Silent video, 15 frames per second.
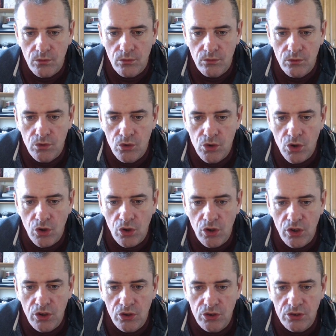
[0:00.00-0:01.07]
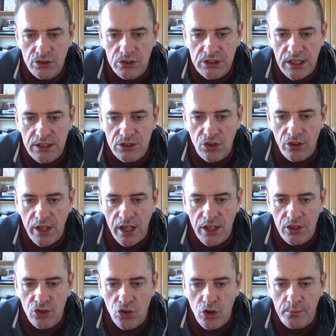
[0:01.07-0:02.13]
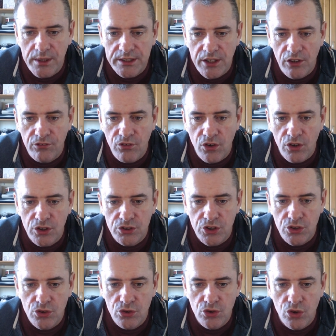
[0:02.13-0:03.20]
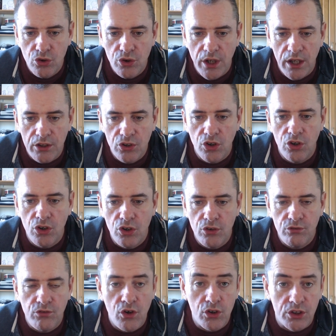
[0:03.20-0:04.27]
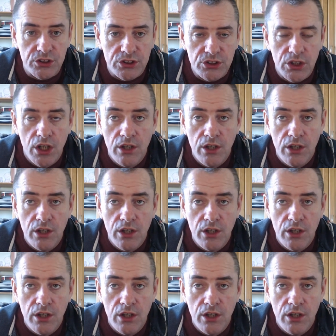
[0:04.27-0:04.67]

Nolan says, okay, no Mondeo, Focus or new Kuga. Go Focus.